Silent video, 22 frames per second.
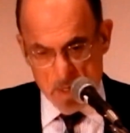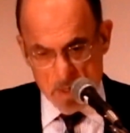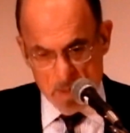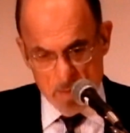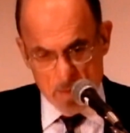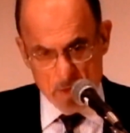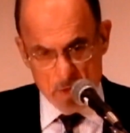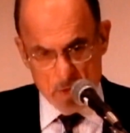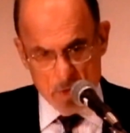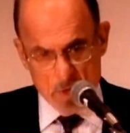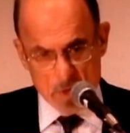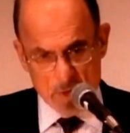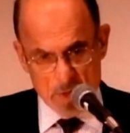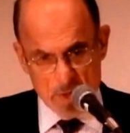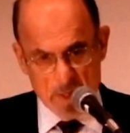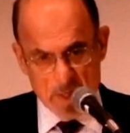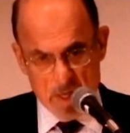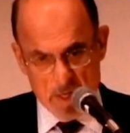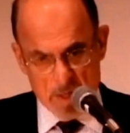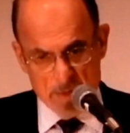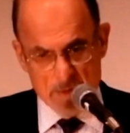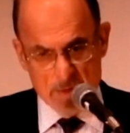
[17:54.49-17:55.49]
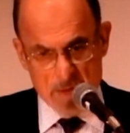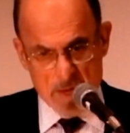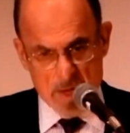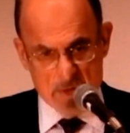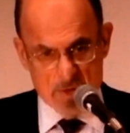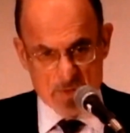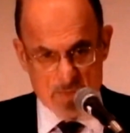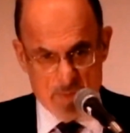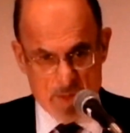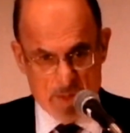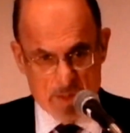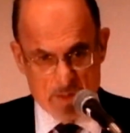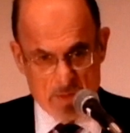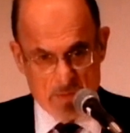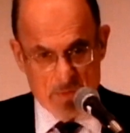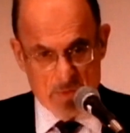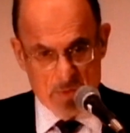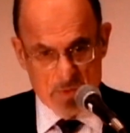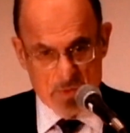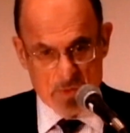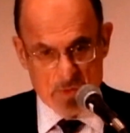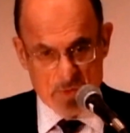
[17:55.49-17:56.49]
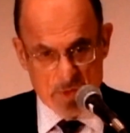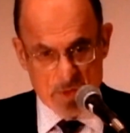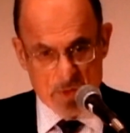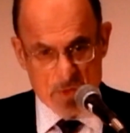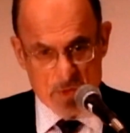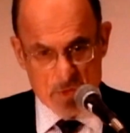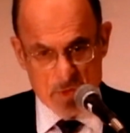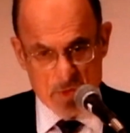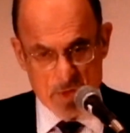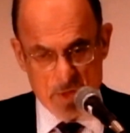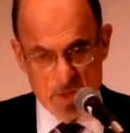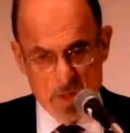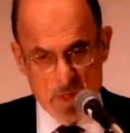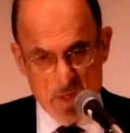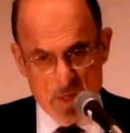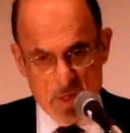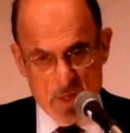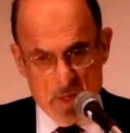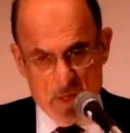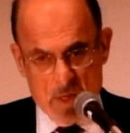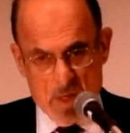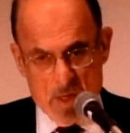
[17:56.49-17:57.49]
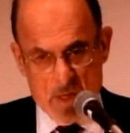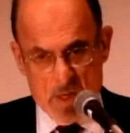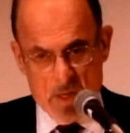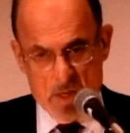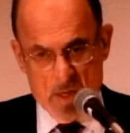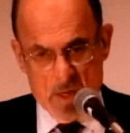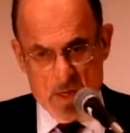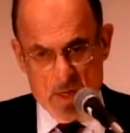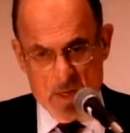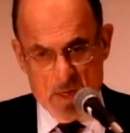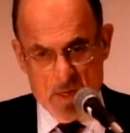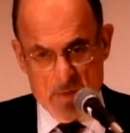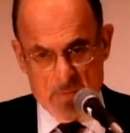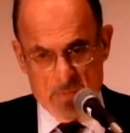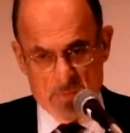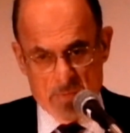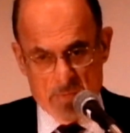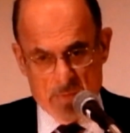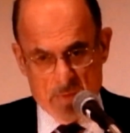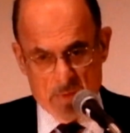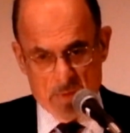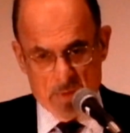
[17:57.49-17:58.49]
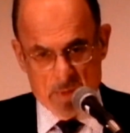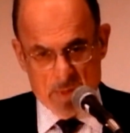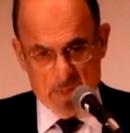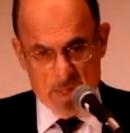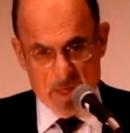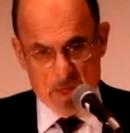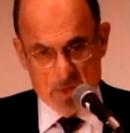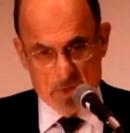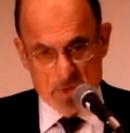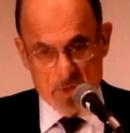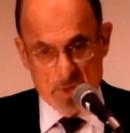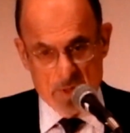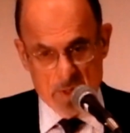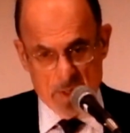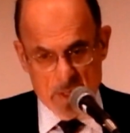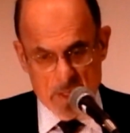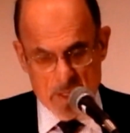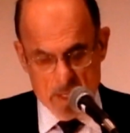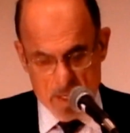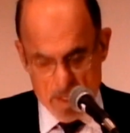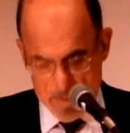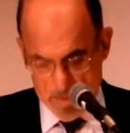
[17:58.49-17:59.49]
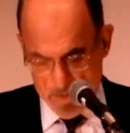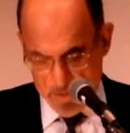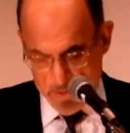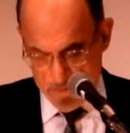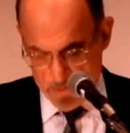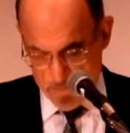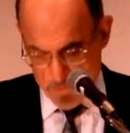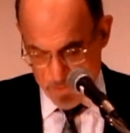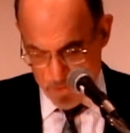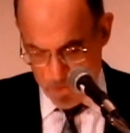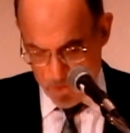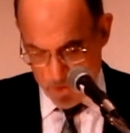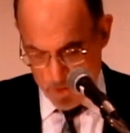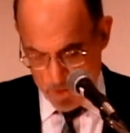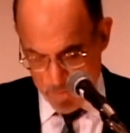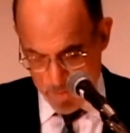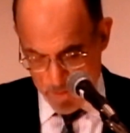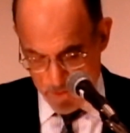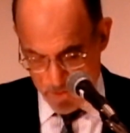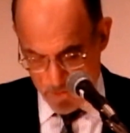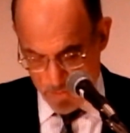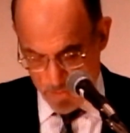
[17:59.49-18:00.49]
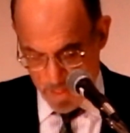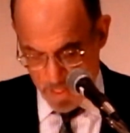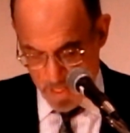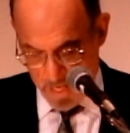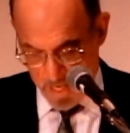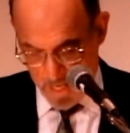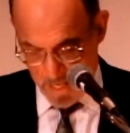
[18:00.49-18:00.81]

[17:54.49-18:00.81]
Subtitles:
Let me turn to the other aspect of this synergy of connection and ideas. Let me talk about some of the